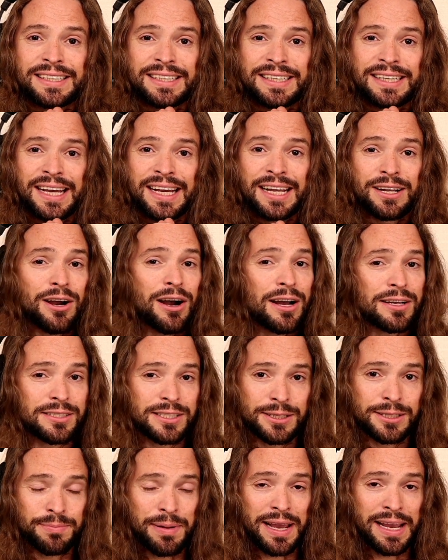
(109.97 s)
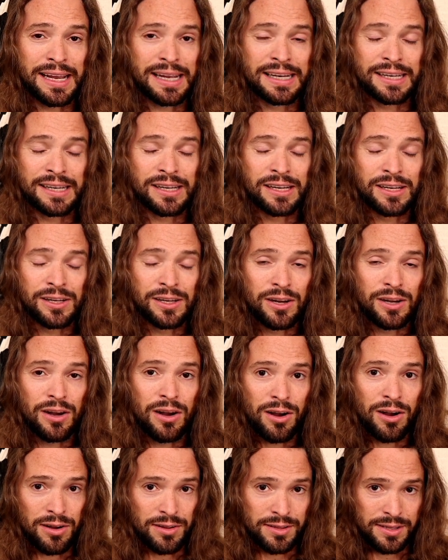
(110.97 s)
it causes pain
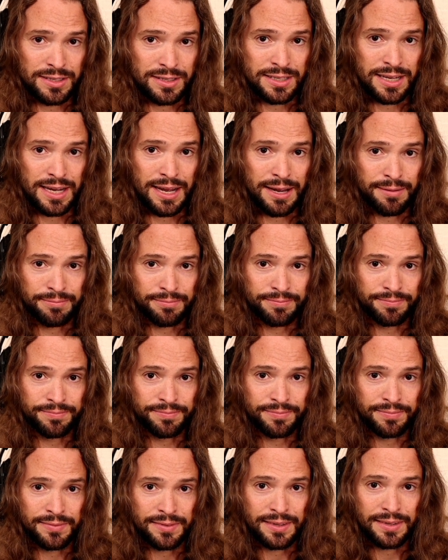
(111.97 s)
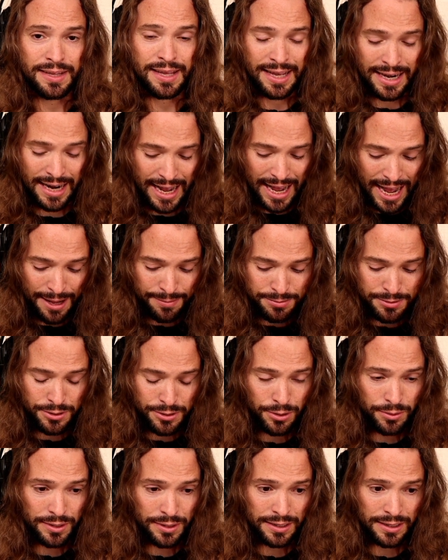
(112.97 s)
all the time. And I
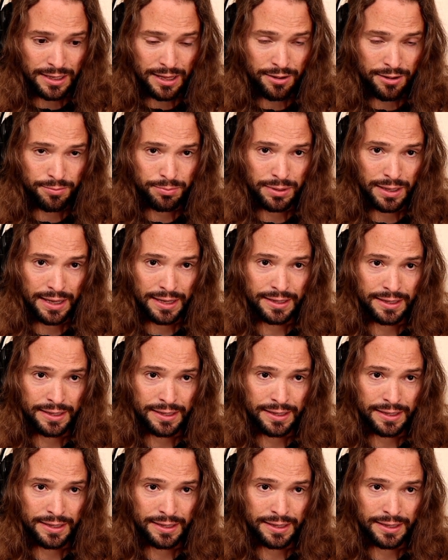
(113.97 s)
absolutely love playing the